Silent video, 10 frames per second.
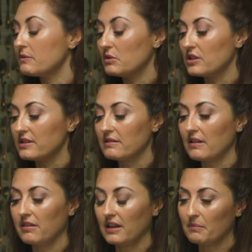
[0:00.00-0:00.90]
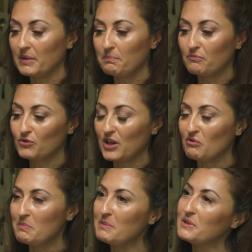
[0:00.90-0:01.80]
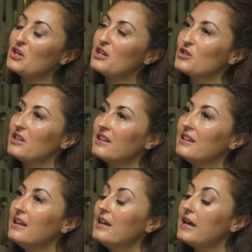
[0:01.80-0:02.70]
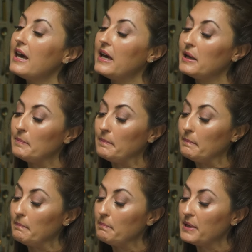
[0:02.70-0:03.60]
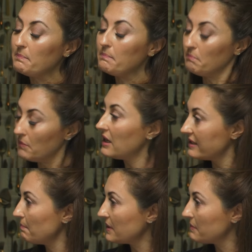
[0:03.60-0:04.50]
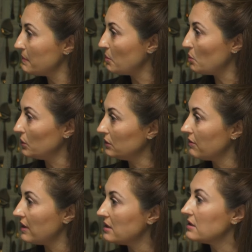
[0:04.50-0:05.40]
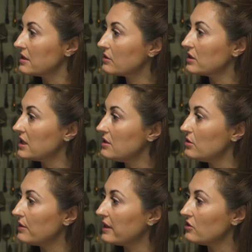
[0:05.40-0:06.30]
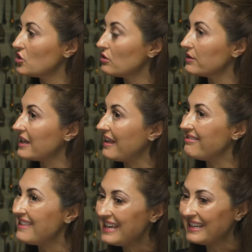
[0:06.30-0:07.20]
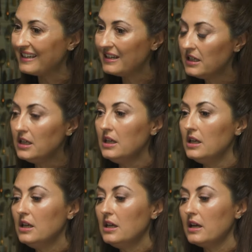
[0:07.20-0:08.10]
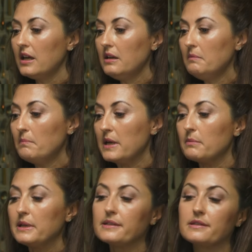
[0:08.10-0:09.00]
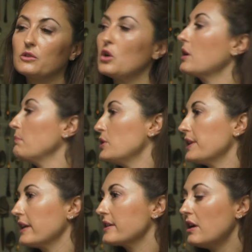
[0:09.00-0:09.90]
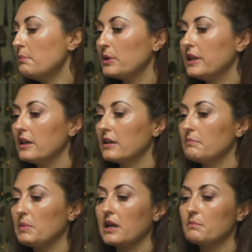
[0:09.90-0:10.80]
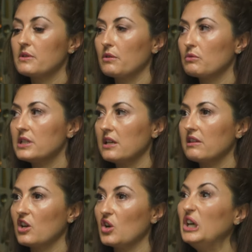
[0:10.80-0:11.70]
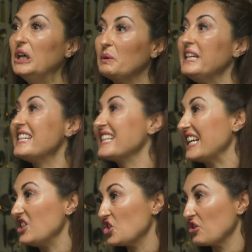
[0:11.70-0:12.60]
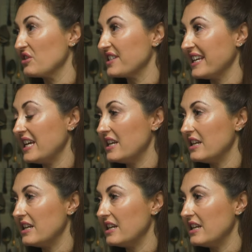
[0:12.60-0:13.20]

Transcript: which is, I think I'm going to try and remember to ask you that. But sometimes people will then discontinue that insurance, and then maybe as the dog, I'm using an example here, becomes arthritic, they go, we need to get insurance again.